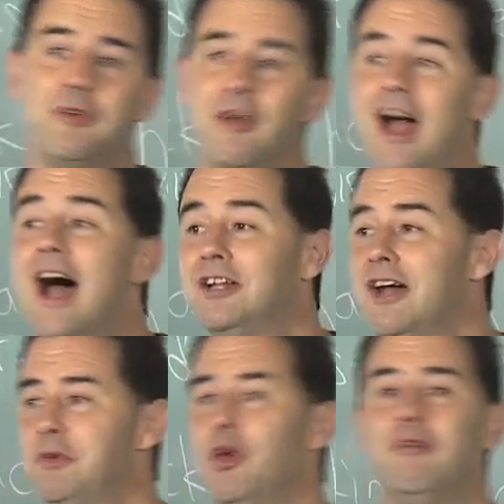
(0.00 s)
is very high
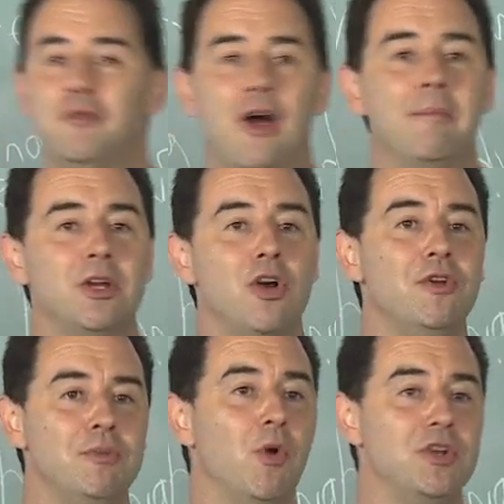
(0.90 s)
level overview. I'm going to
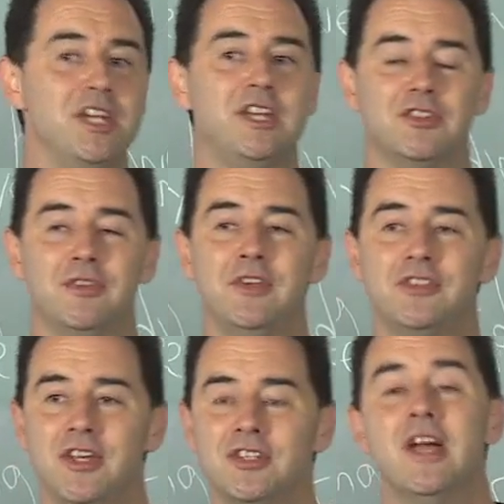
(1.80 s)
go into more details of
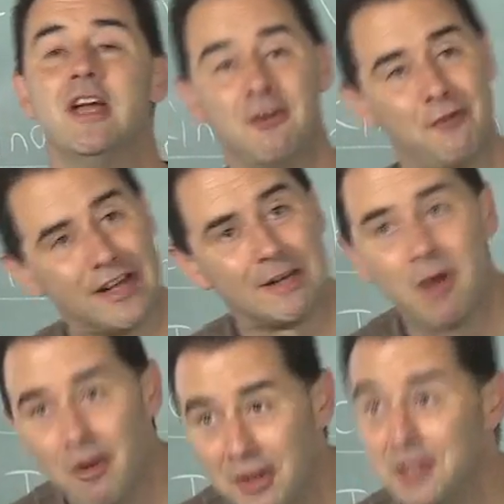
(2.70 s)
these things. In fact, I'm
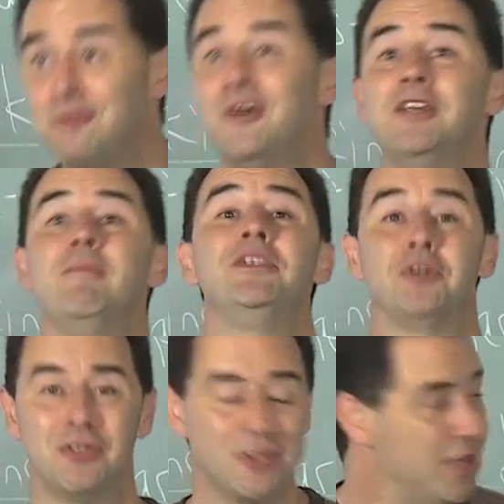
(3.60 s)
covering the
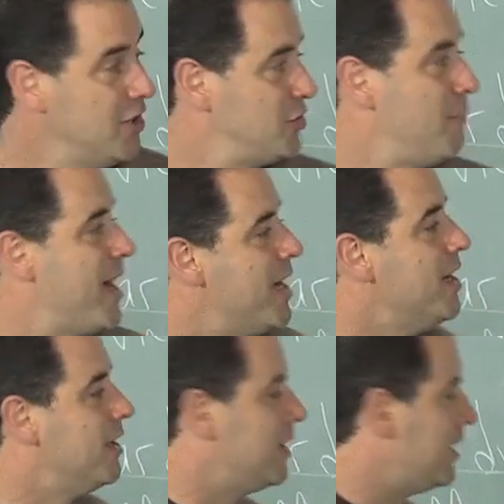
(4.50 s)
fundamentals. So, by
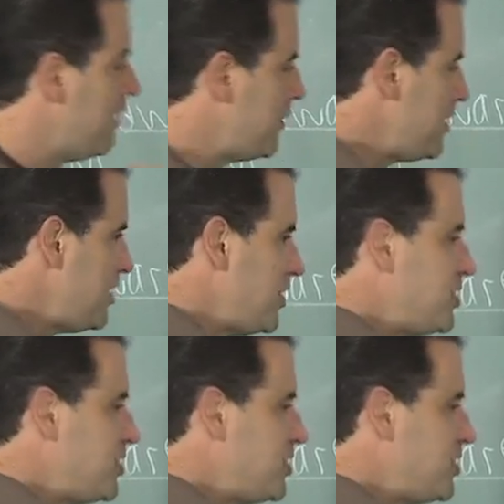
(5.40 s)
giving these